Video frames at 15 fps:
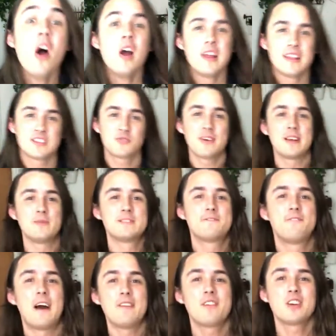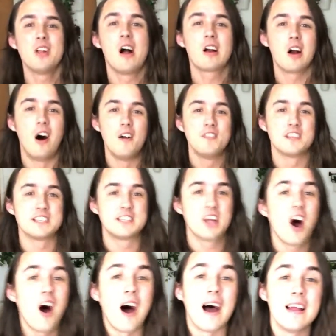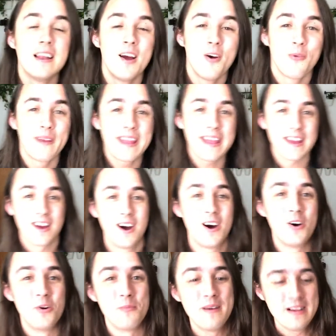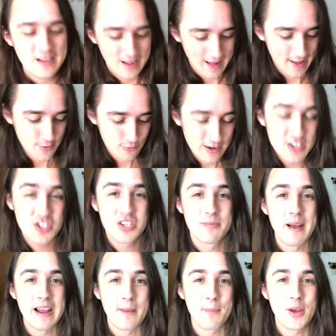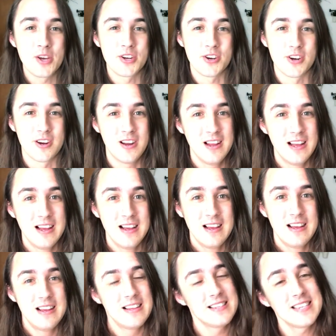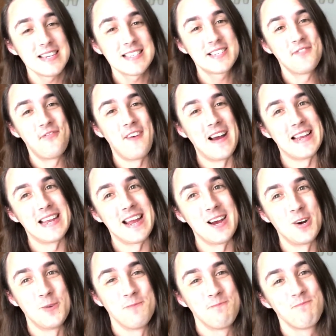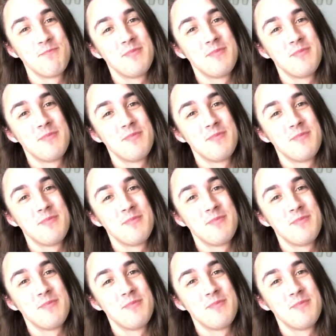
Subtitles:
that's right, it was 5 o'clock on the dot. We get home, I rush to my computer just to find out